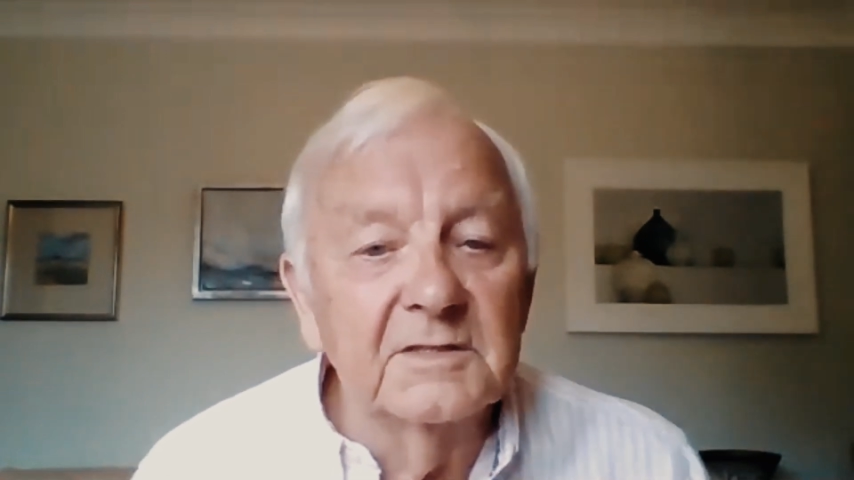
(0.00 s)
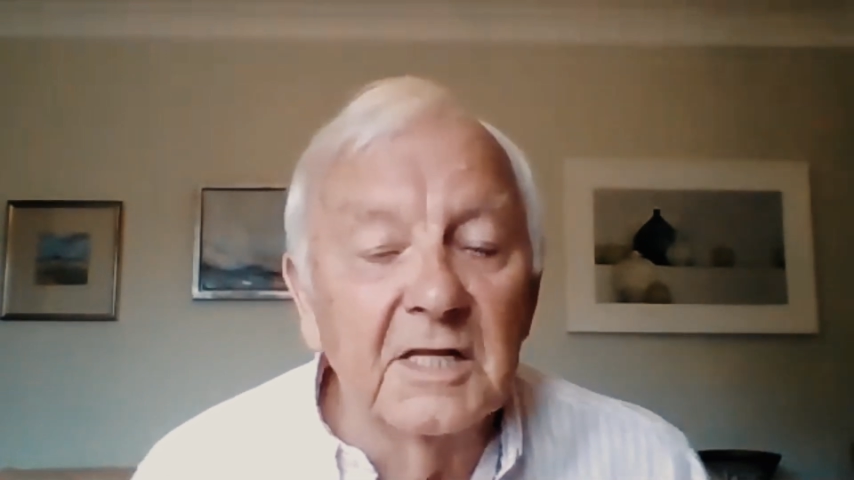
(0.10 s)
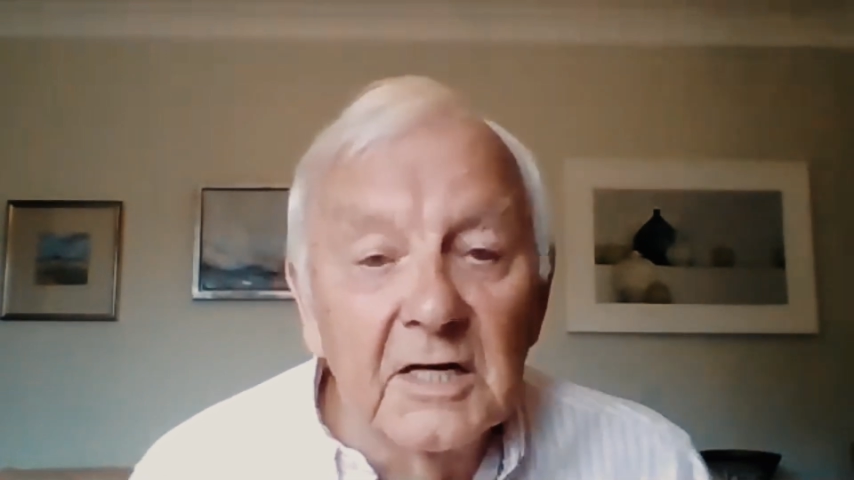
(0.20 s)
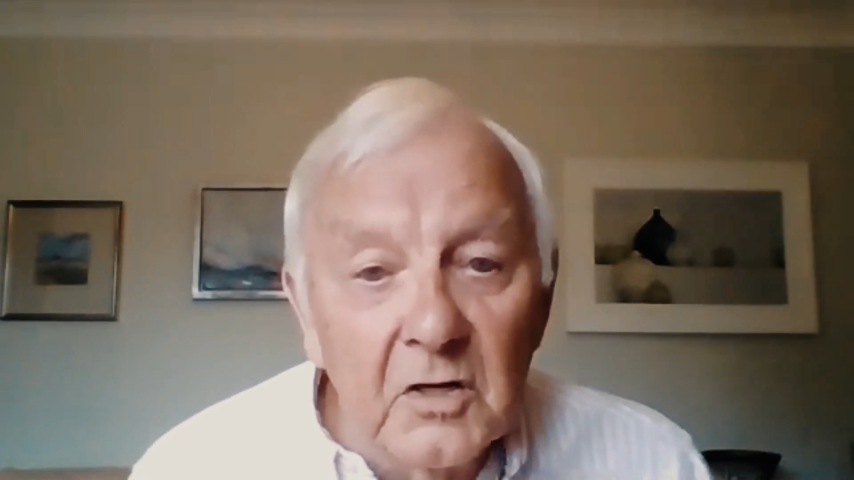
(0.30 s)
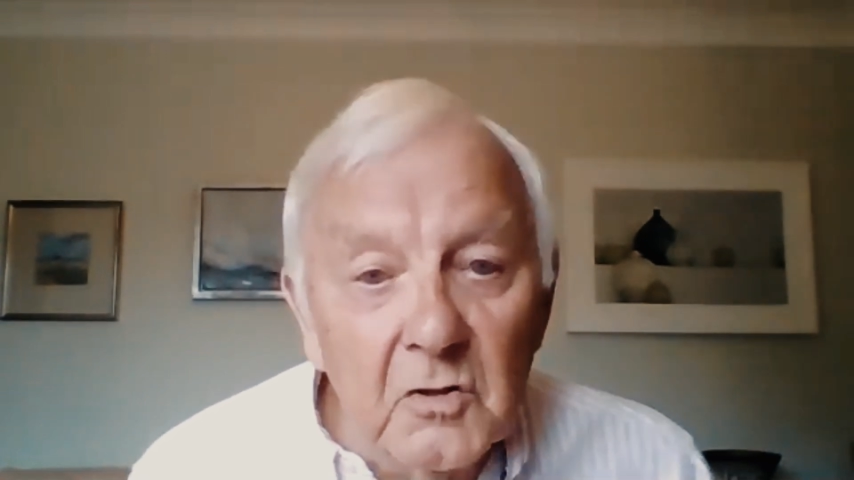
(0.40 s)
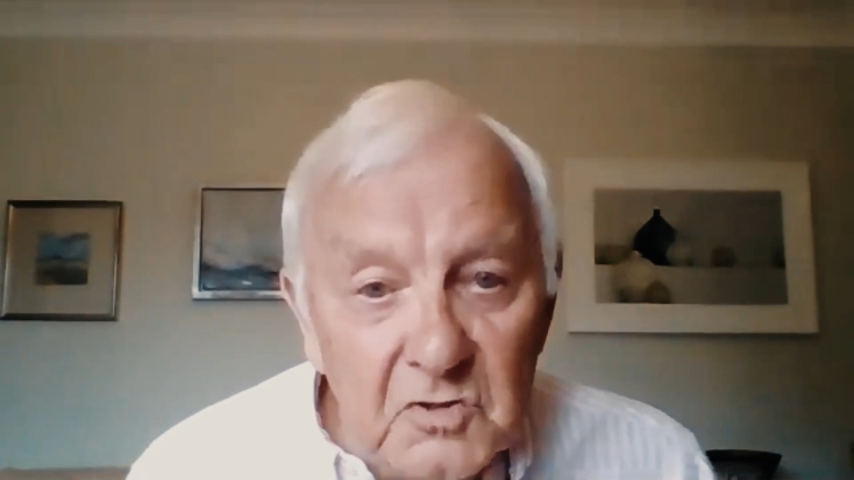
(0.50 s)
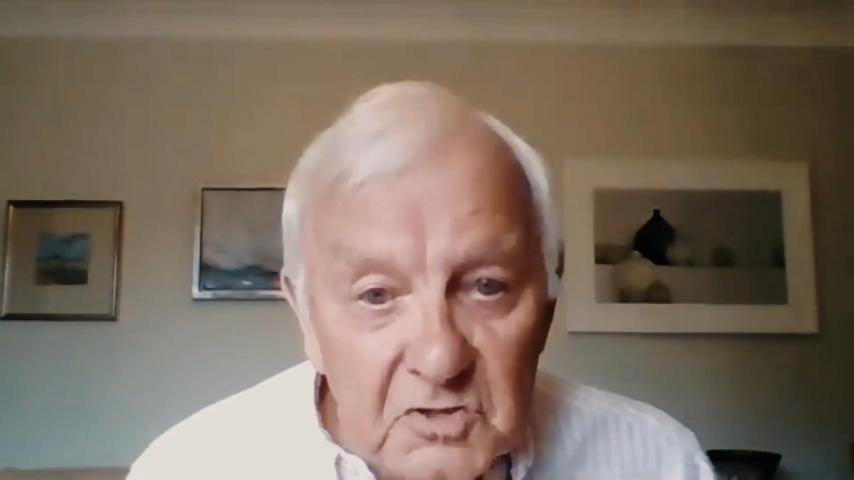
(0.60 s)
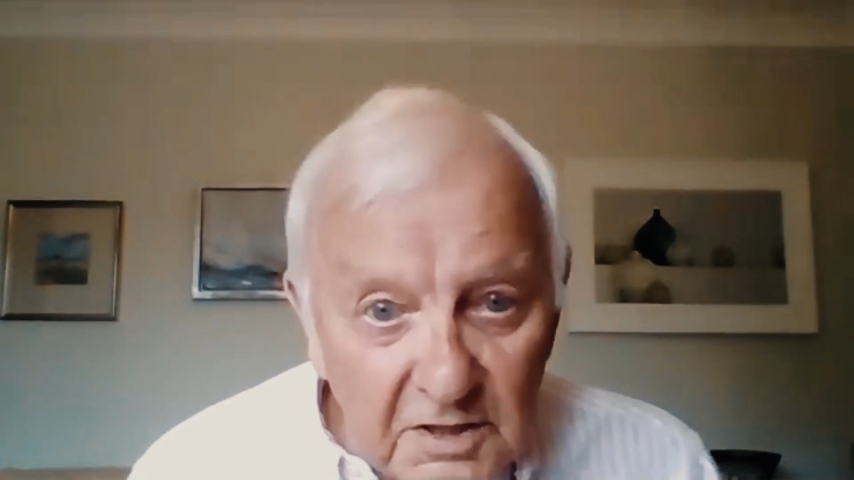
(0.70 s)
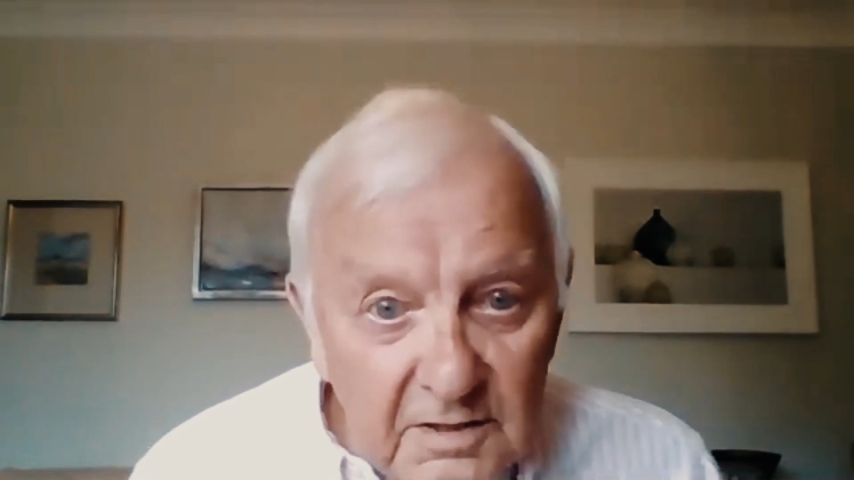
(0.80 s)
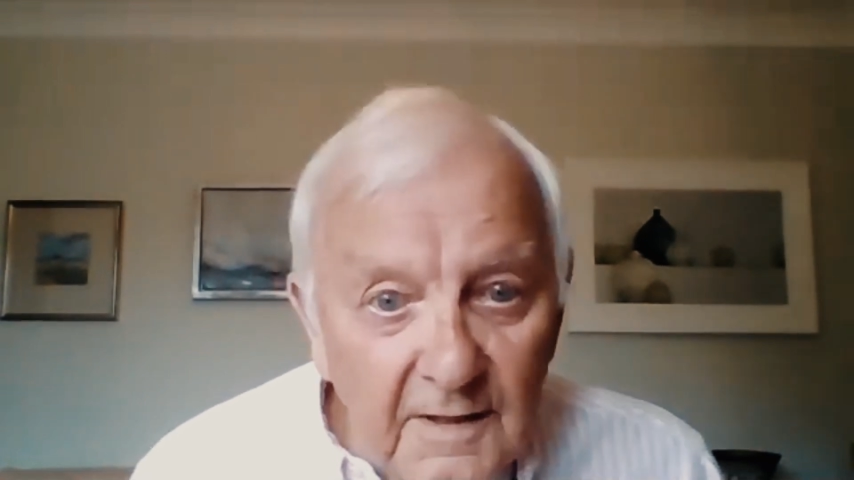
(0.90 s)

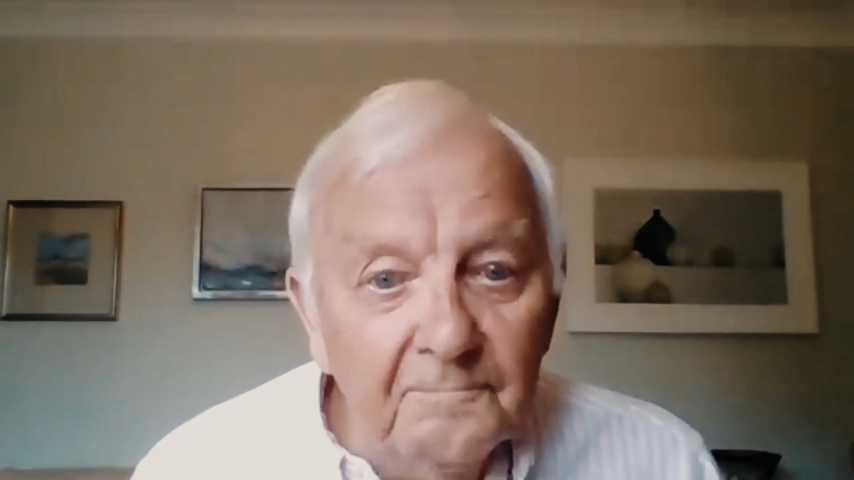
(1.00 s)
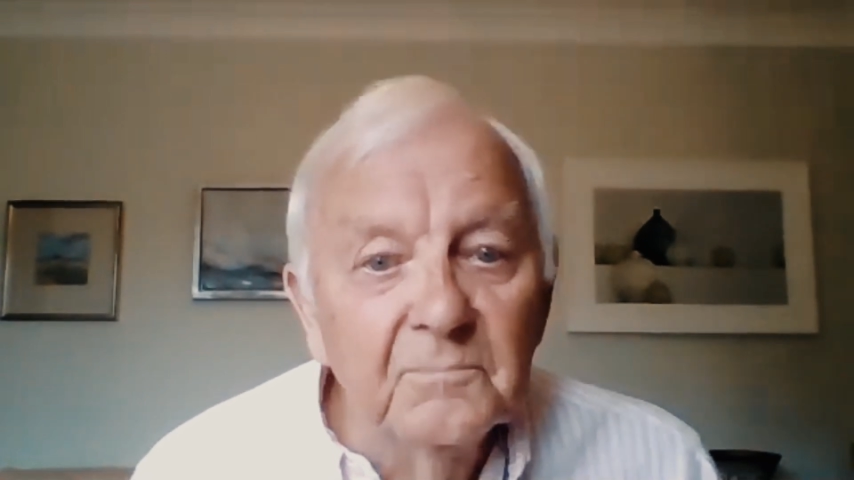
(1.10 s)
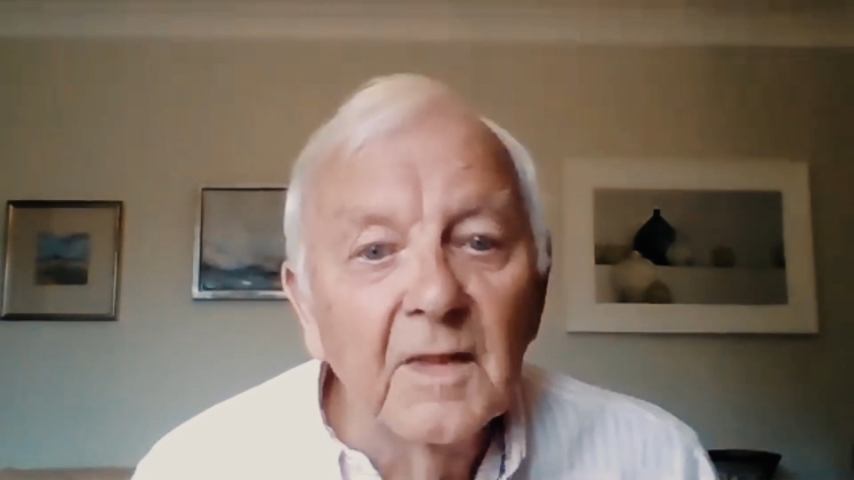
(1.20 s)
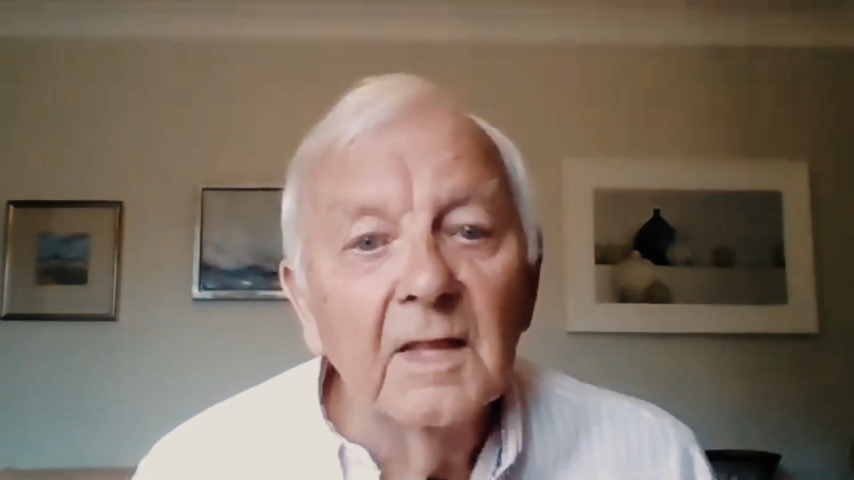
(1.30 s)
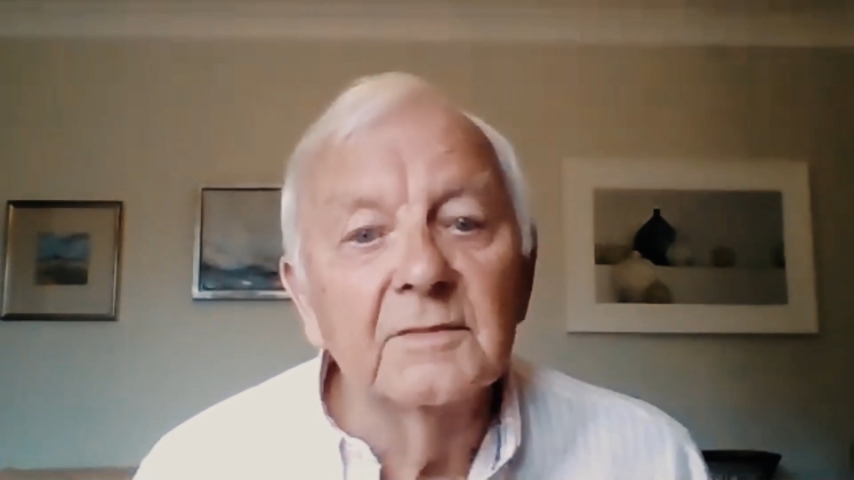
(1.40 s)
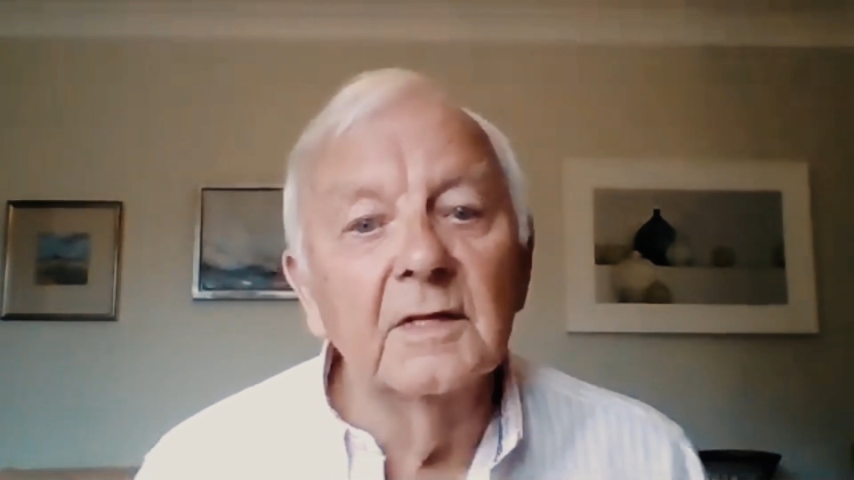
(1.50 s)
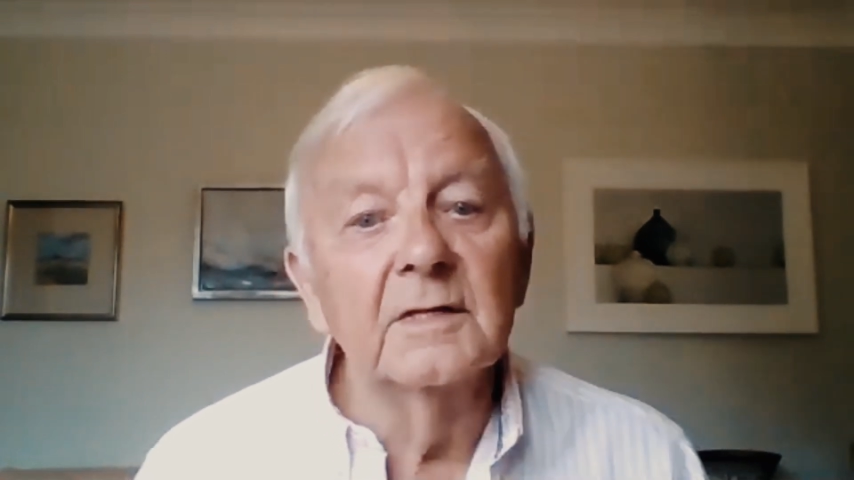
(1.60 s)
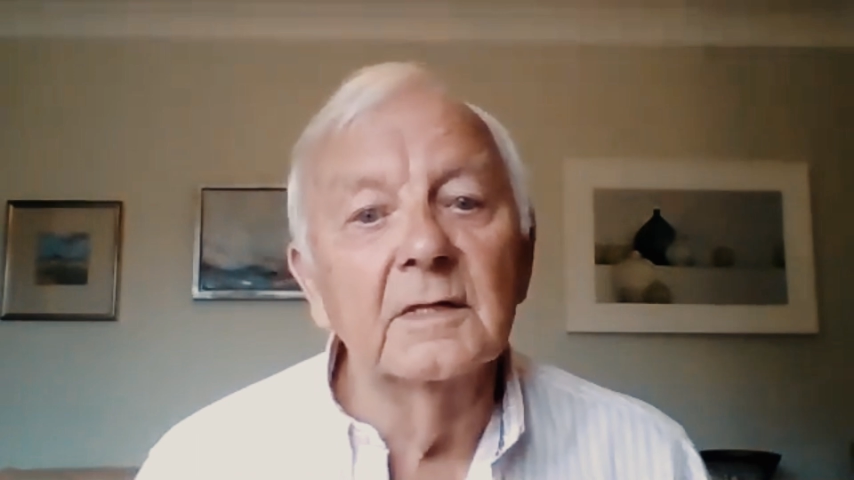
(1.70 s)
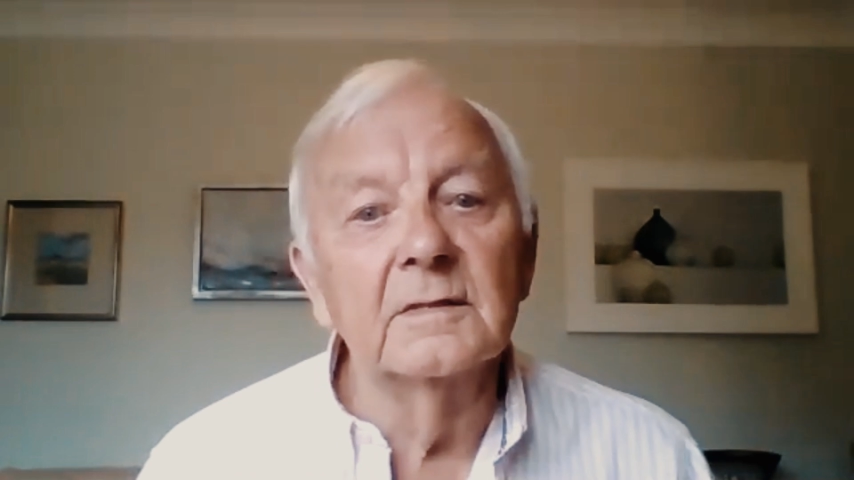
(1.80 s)
delusion that